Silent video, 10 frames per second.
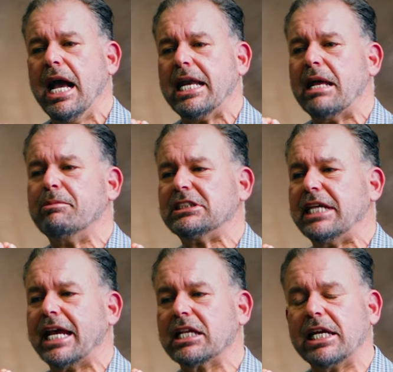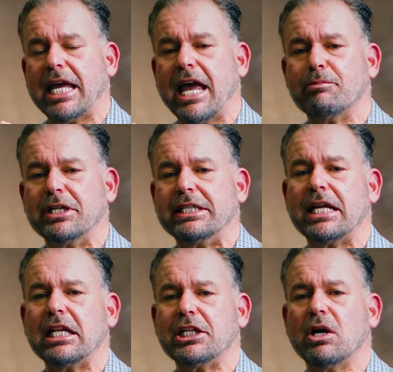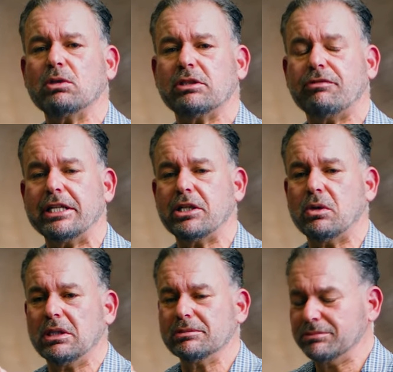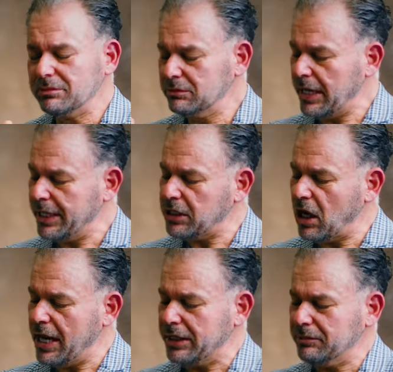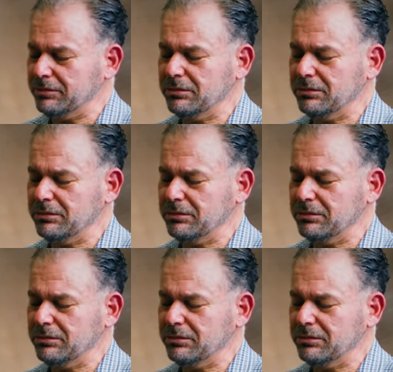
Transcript: And they mistakenly gave him a deadly dose of fentanyl, and he died.